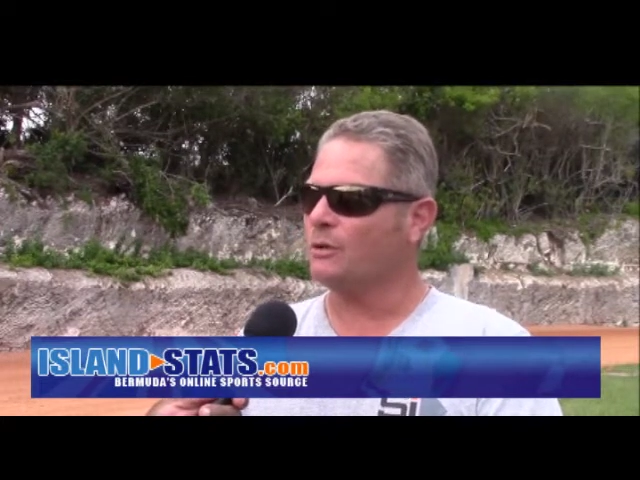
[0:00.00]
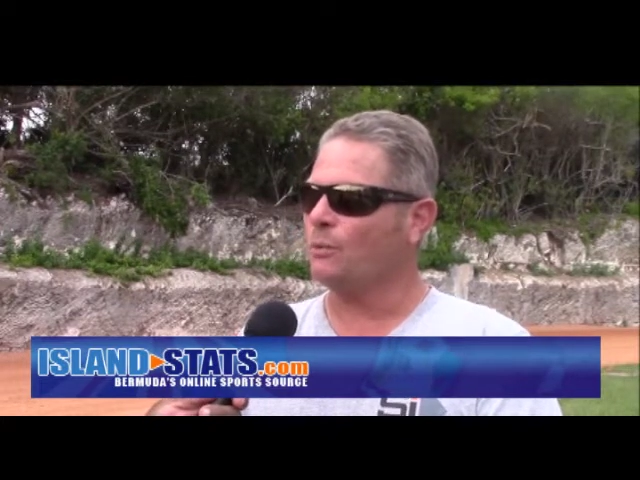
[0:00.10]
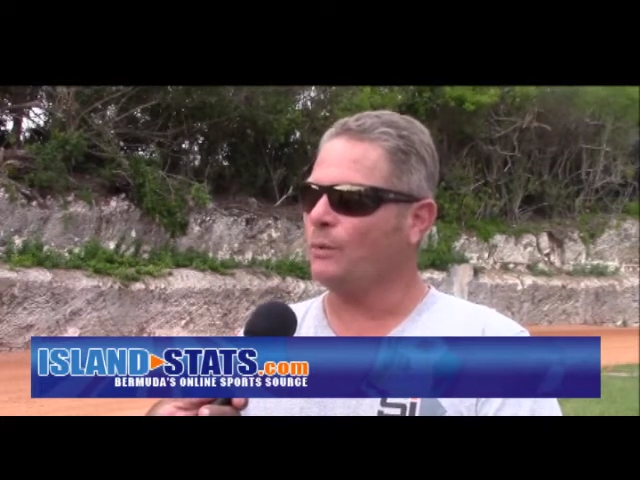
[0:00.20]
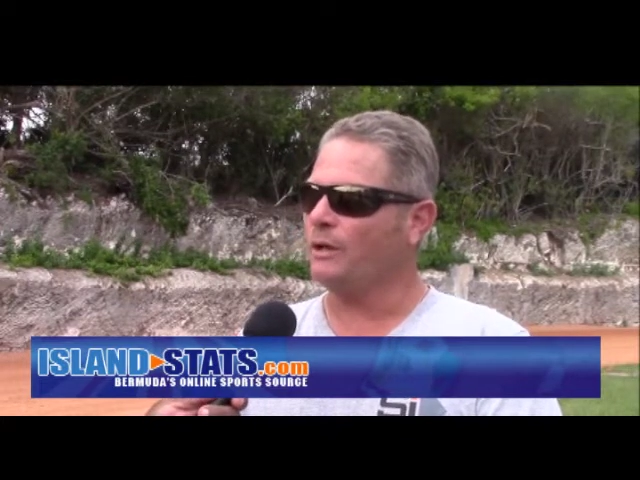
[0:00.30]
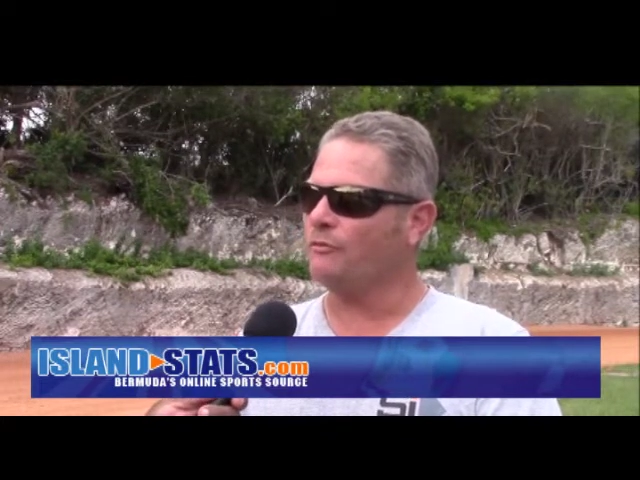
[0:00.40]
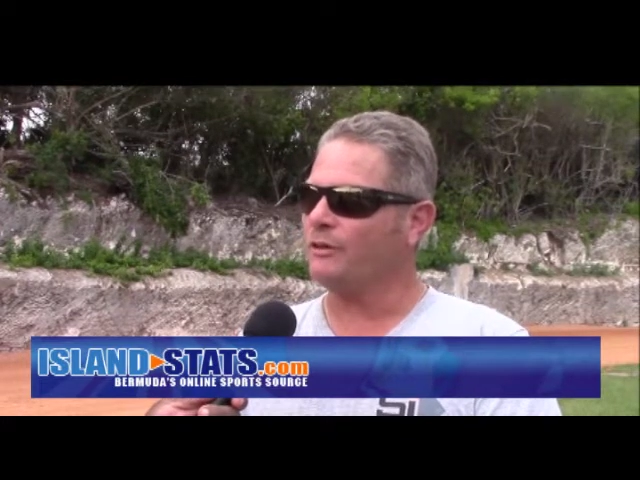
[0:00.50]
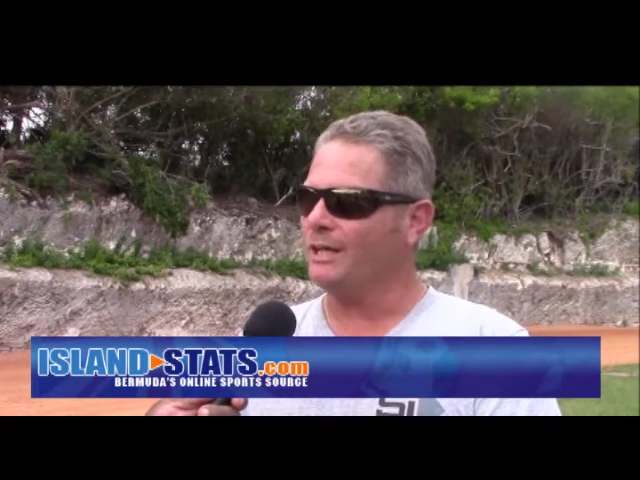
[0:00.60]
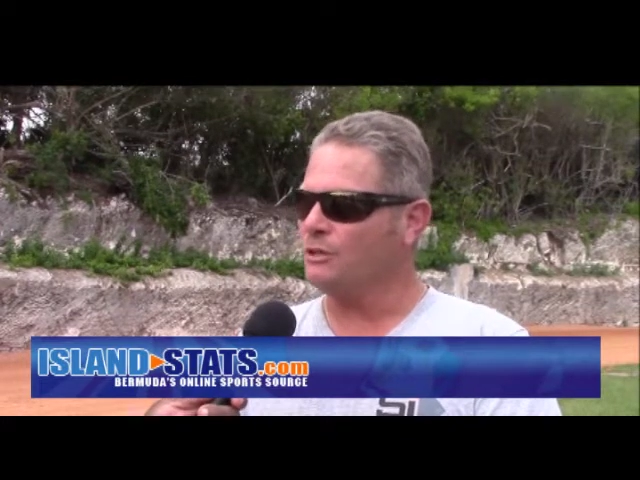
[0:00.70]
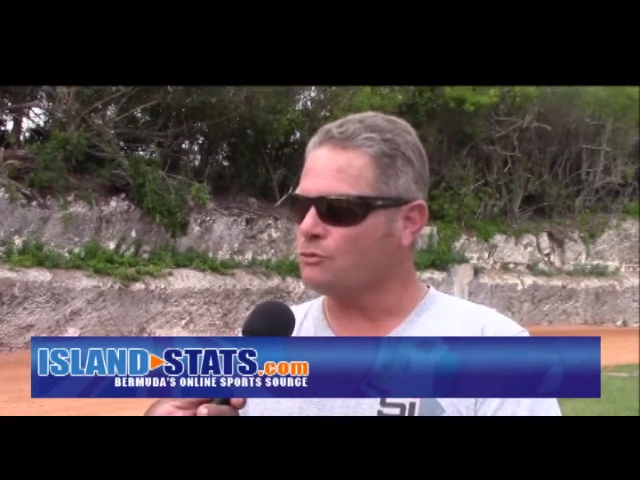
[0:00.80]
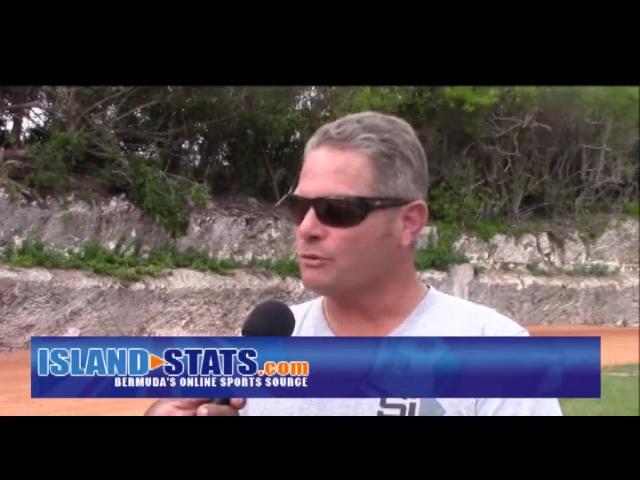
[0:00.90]
with
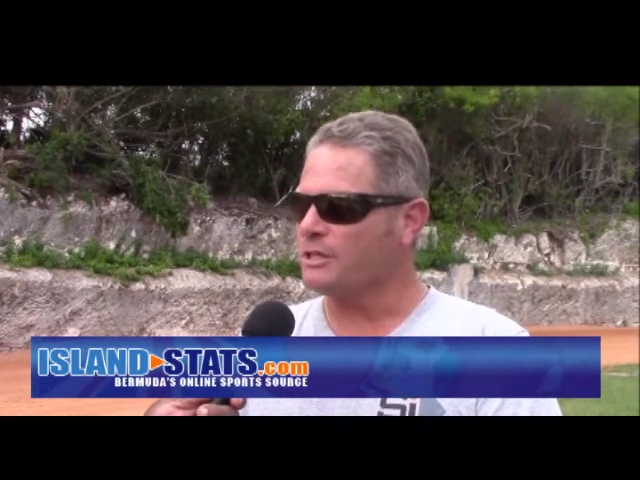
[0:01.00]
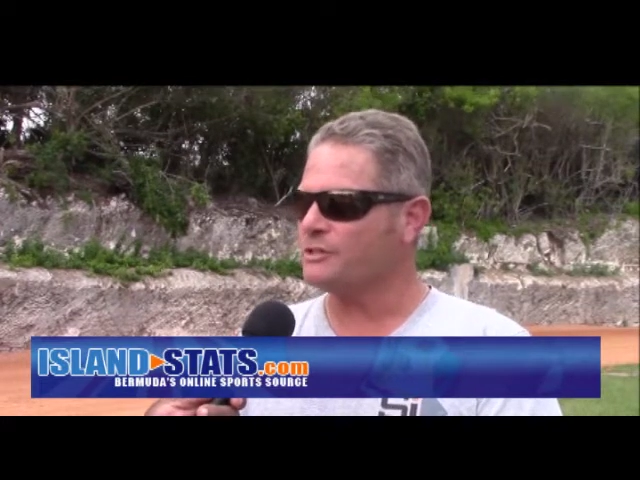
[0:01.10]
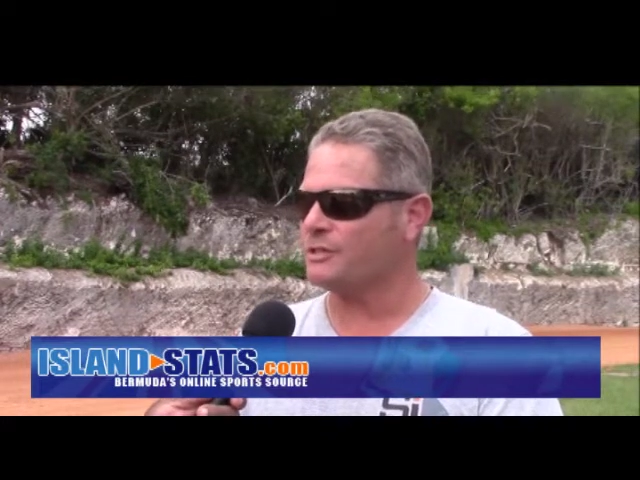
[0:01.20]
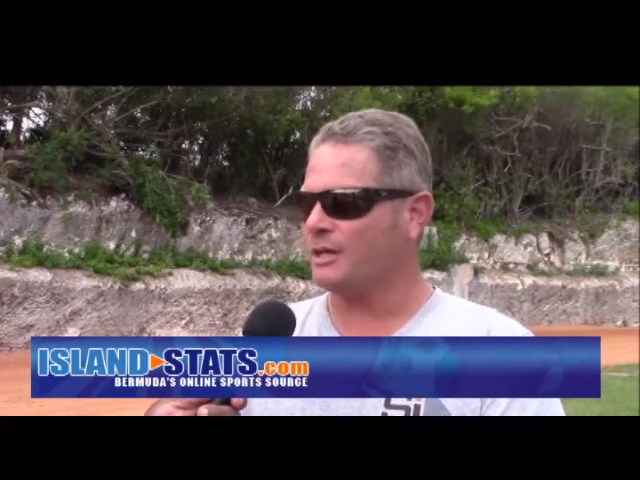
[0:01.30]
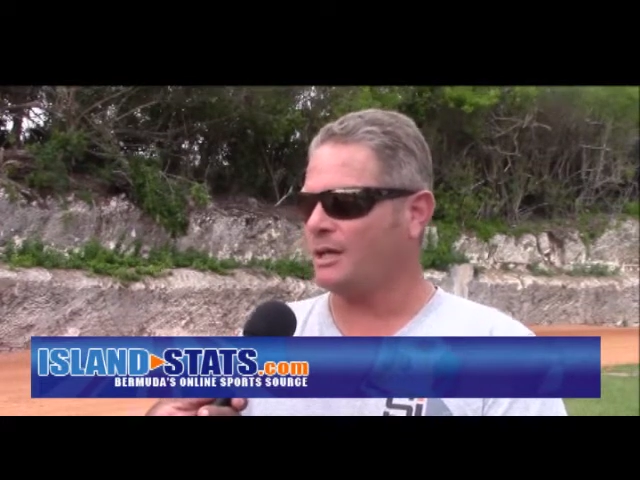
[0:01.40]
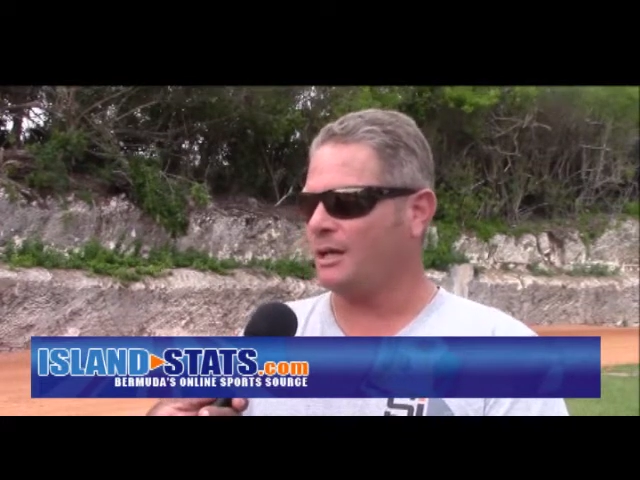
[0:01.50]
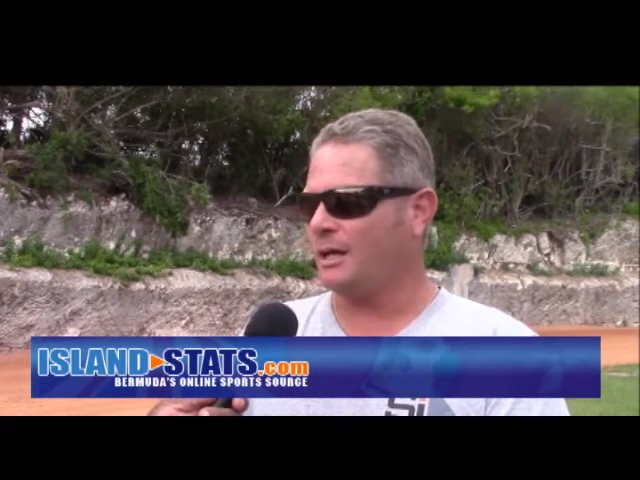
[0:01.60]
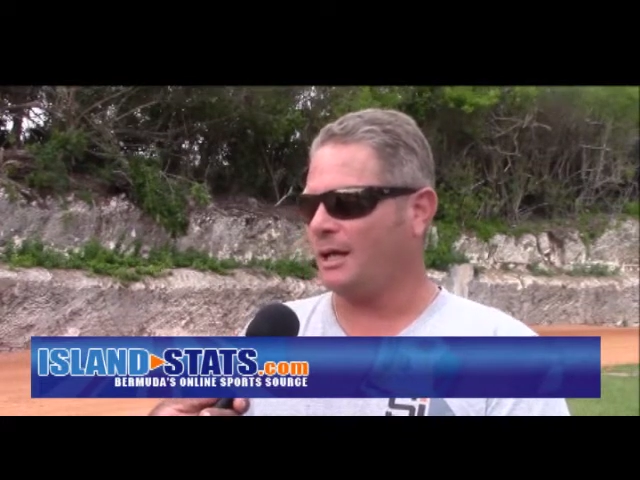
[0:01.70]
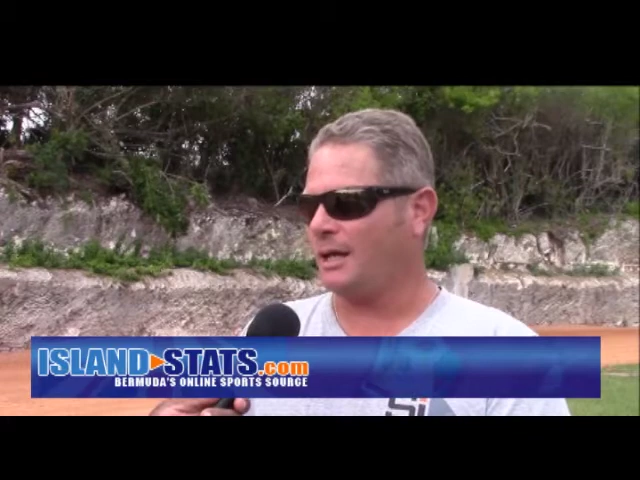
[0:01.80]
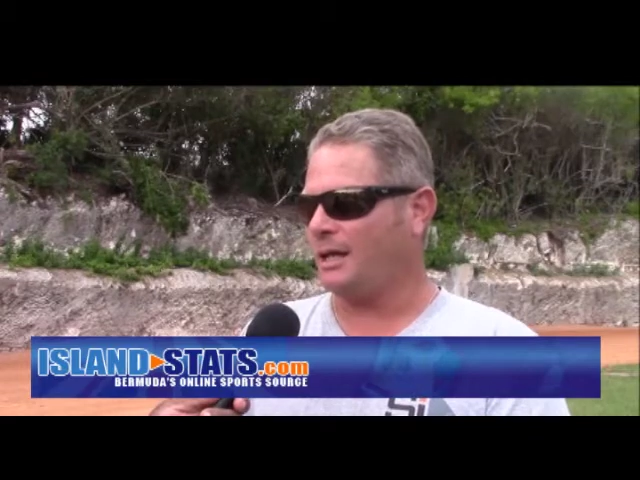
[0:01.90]
injuries
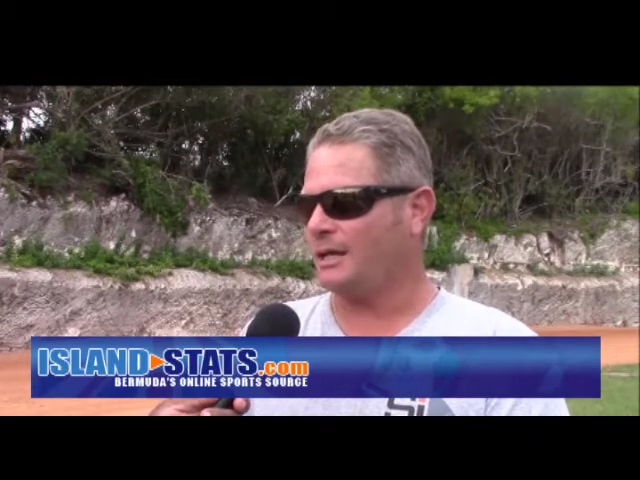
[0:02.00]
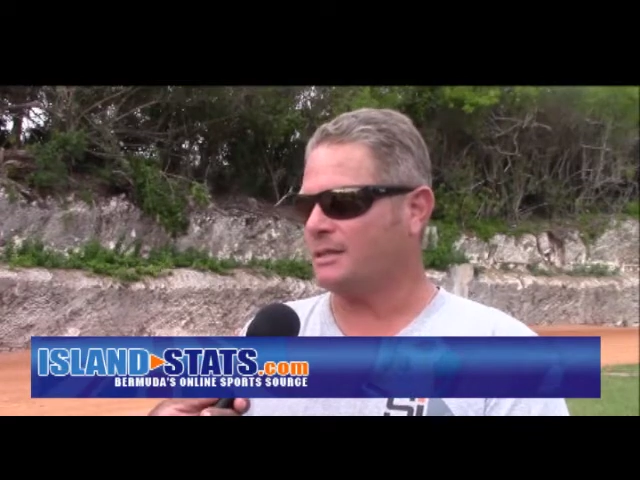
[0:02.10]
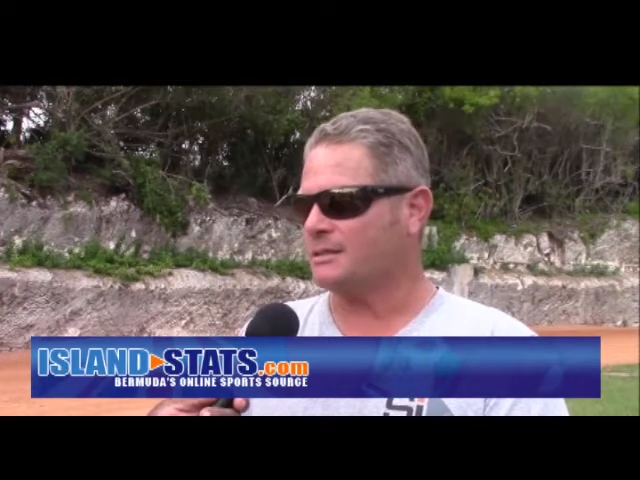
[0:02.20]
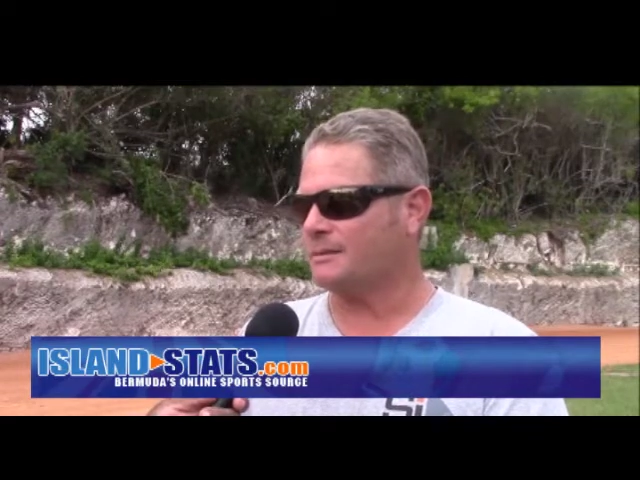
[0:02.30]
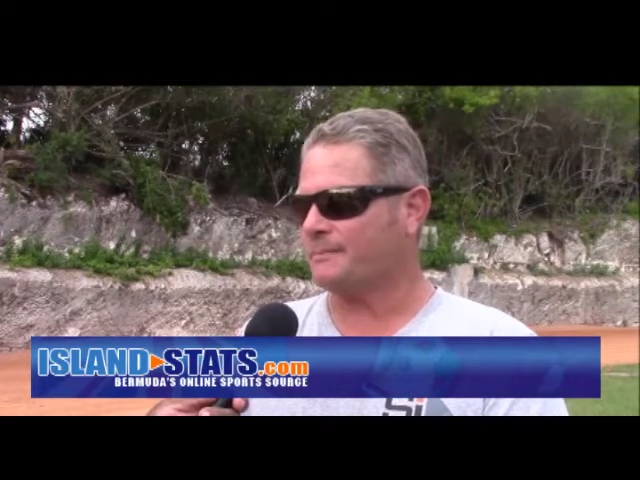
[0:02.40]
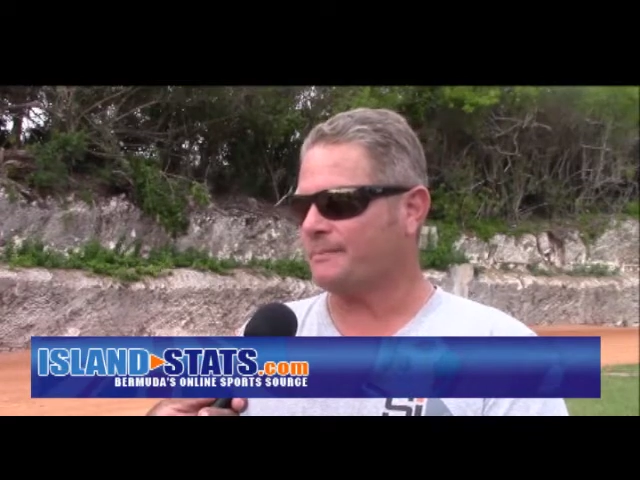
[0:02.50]
and